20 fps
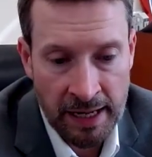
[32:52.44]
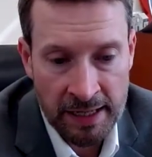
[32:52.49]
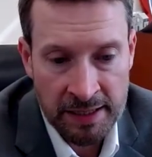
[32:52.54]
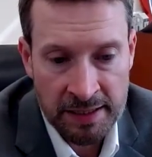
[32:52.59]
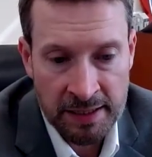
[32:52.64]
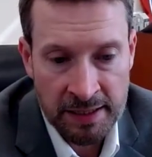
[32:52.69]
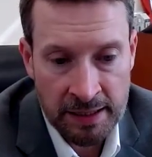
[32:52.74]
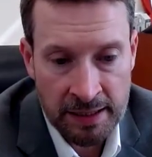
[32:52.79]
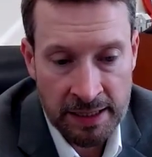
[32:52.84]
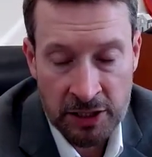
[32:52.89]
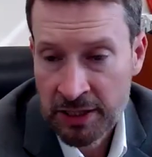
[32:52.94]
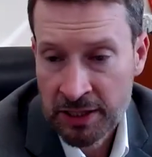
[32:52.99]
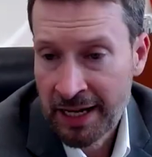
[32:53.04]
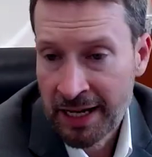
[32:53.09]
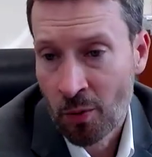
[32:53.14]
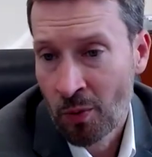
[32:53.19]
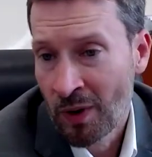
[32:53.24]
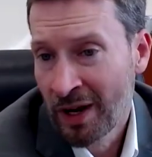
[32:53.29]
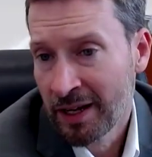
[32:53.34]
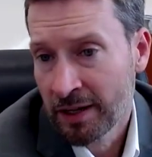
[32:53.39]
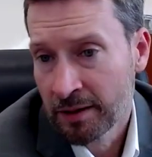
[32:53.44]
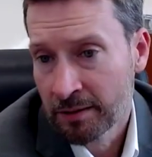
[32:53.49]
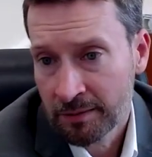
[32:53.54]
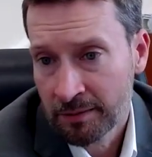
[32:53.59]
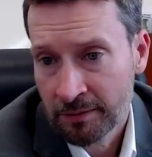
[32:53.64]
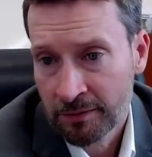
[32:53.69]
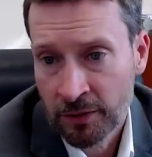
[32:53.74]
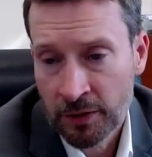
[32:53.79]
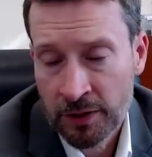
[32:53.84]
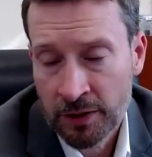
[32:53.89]
decides that he just can't
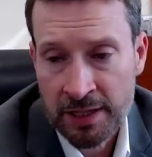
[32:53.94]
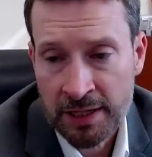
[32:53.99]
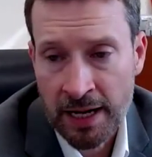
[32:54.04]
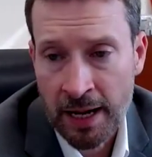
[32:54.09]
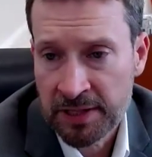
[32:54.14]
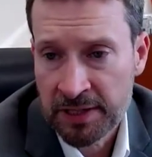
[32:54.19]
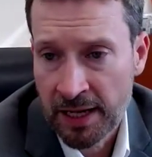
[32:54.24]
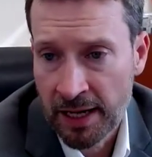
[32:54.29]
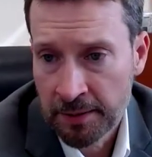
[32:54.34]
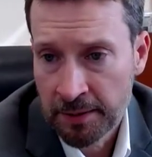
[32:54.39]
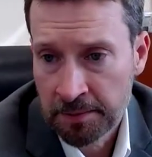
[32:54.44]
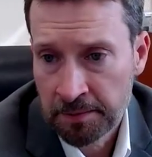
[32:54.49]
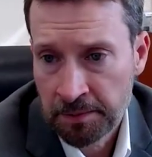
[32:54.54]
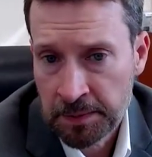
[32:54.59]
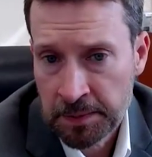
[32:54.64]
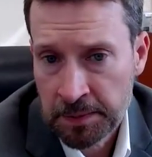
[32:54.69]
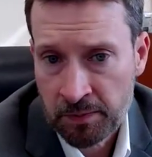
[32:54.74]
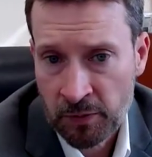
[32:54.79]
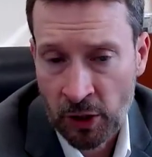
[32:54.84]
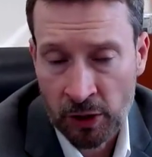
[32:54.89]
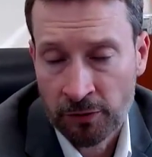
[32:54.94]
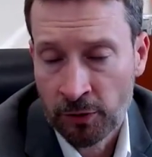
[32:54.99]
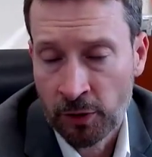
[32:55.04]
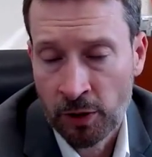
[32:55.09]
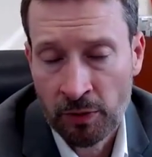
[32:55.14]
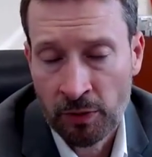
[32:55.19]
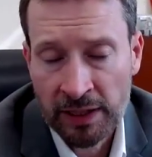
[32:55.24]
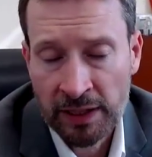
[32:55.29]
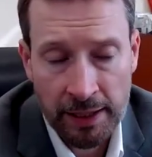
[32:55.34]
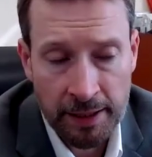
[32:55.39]
wait for a stop sign
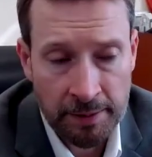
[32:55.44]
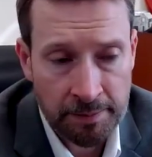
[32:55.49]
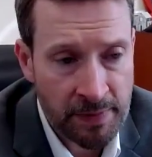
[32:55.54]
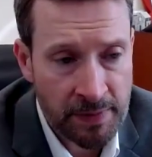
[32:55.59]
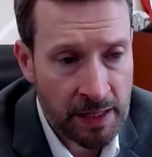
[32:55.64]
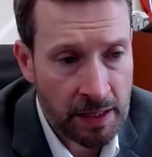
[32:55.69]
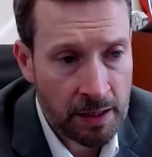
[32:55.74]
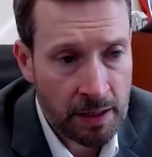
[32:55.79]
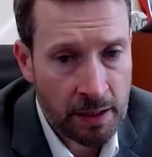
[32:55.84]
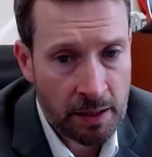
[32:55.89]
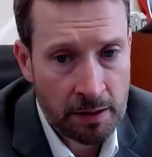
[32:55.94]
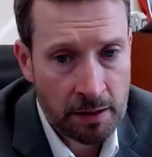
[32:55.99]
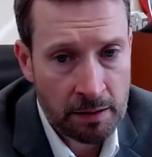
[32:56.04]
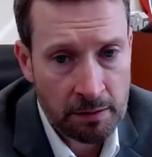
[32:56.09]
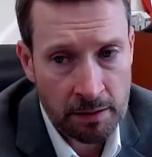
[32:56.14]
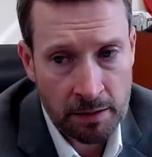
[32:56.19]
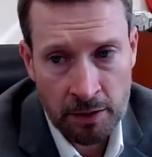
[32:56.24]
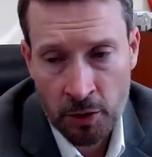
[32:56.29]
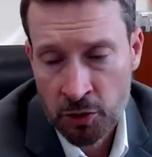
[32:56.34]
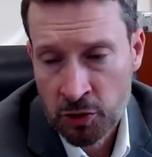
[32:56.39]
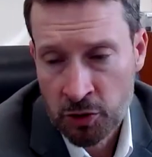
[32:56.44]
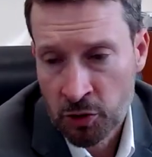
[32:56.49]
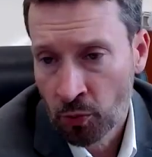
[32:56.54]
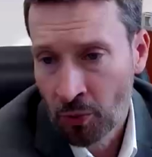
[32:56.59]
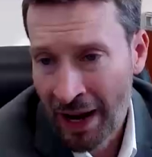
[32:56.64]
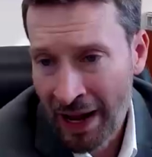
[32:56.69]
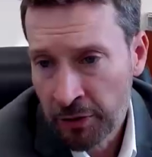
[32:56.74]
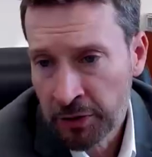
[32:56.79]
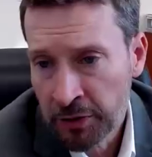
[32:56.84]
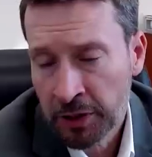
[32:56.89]
or for a red light.
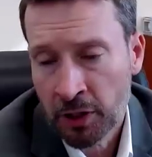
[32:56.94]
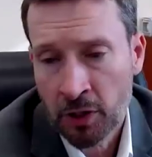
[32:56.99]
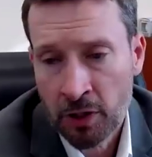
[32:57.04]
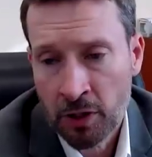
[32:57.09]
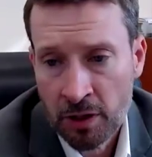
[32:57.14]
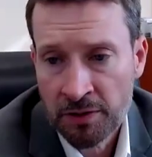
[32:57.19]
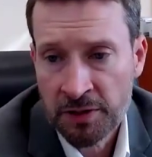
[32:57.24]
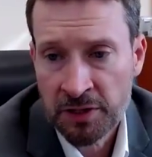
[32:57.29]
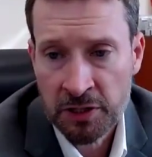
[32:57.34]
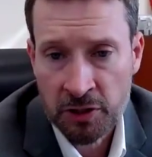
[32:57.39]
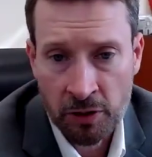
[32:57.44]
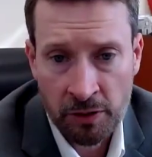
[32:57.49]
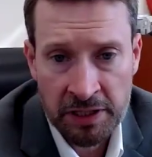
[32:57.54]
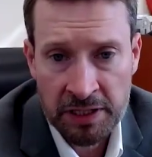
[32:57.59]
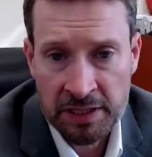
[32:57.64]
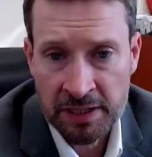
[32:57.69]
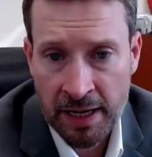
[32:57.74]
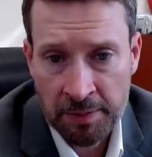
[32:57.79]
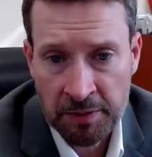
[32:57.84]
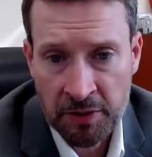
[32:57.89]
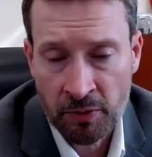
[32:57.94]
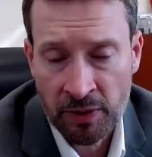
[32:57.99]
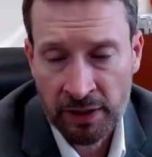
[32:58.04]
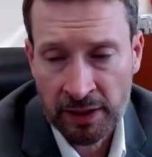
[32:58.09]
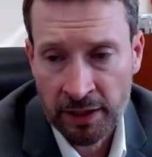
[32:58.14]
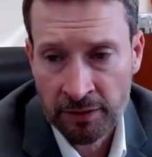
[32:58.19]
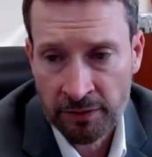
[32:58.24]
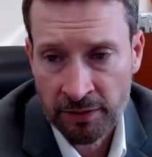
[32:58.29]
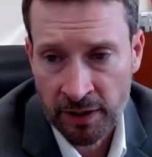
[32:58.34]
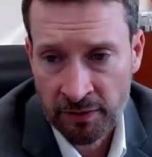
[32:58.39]
Goes around a car that's already stopped
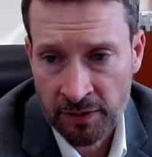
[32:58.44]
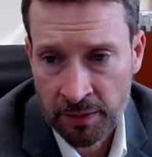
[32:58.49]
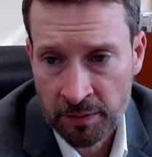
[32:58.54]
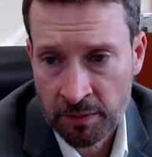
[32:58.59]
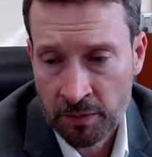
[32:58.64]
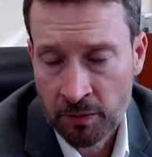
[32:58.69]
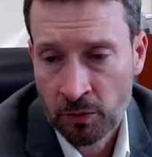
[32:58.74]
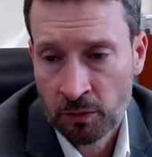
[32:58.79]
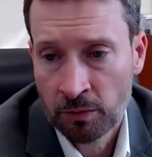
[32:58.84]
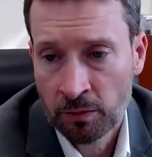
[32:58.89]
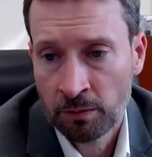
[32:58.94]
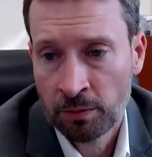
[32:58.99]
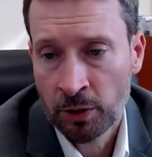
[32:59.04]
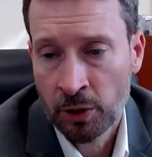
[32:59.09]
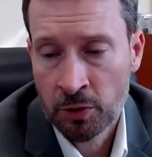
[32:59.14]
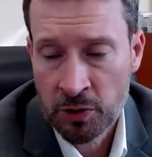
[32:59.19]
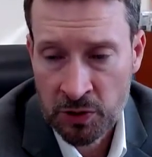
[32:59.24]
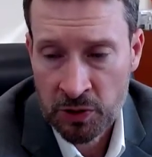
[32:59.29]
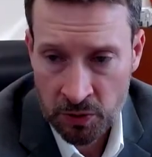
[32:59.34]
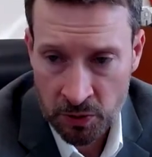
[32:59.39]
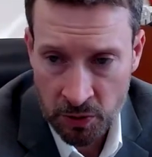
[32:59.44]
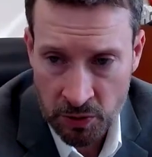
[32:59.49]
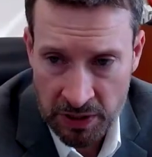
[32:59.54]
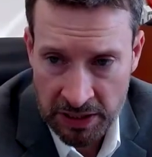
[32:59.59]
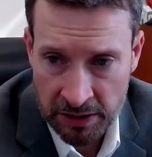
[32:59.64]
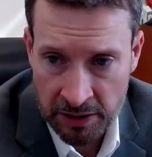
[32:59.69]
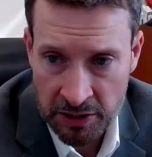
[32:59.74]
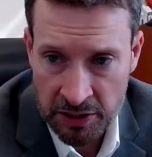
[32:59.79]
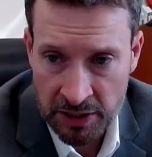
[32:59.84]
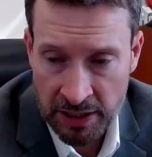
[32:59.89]
the red light in front of him, blows
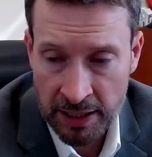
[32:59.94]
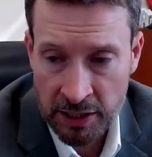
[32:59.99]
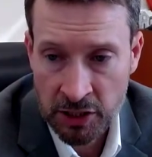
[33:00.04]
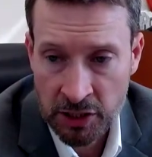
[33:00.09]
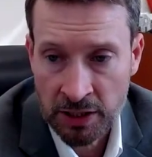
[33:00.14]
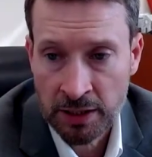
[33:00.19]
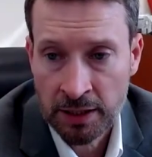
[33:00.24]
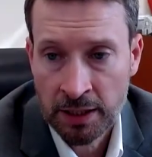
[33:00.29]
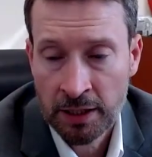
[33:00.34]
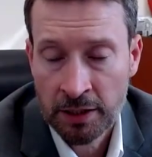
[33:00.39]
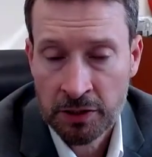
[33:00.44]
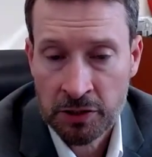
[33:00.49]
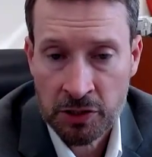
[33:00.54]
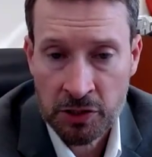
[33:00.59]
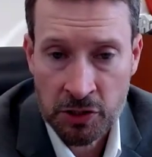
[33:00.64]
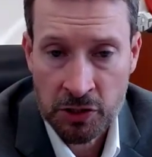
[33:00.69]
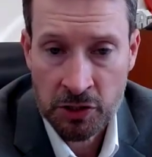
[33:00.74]
through the intersection,